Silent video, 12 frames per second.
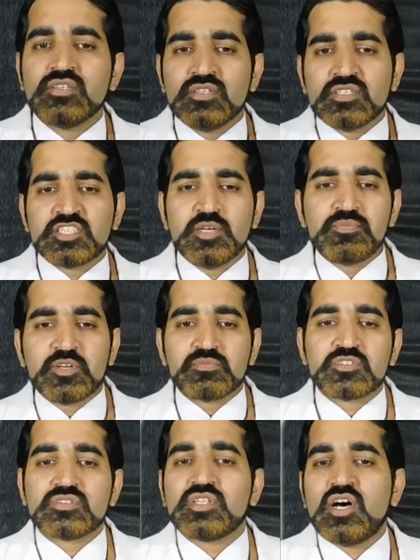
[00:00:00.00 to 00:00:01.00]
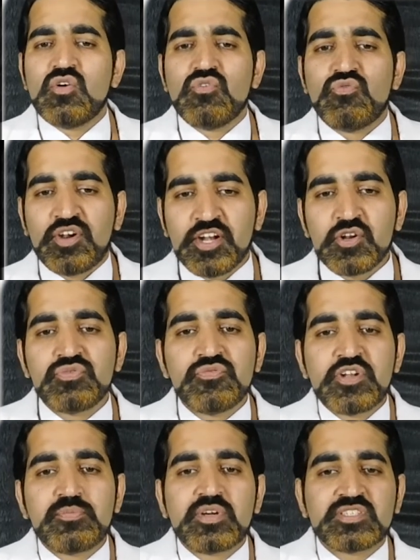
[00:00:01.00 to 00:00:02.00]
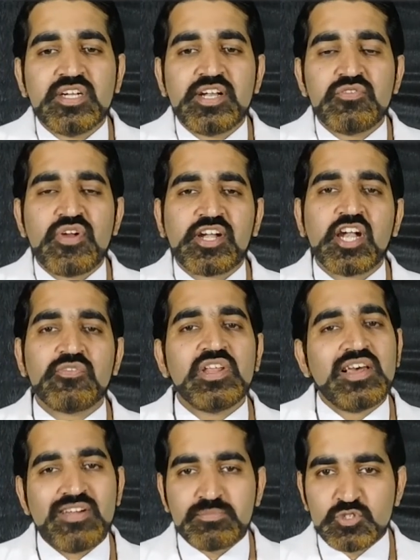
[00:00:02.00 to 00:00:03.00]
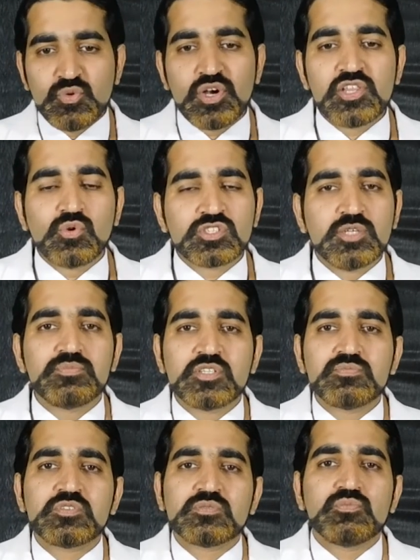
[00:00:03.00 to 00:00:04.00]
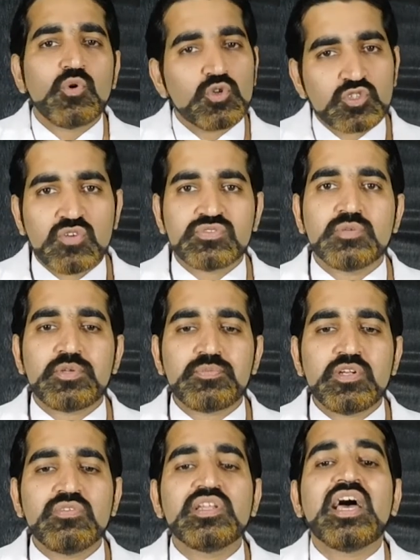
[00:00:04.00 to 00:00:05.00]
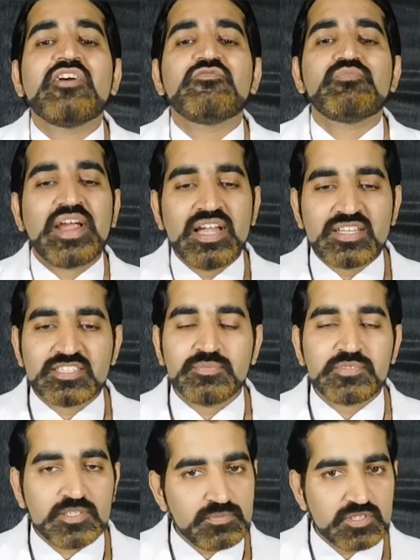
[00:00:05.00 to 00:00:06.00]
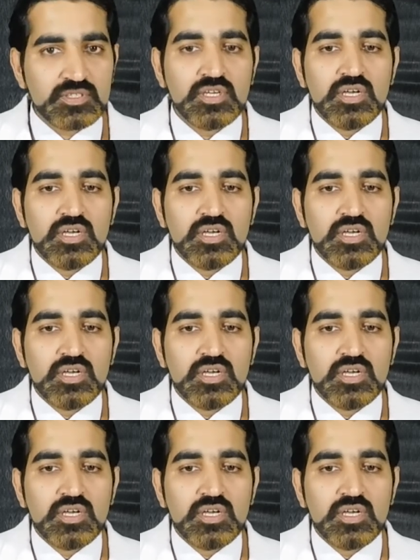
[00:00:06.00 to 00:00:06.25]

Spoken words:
Symptoms. Now 40 to 50% infected will have absolutely no symptoms. Most of the people will have mild symptoms.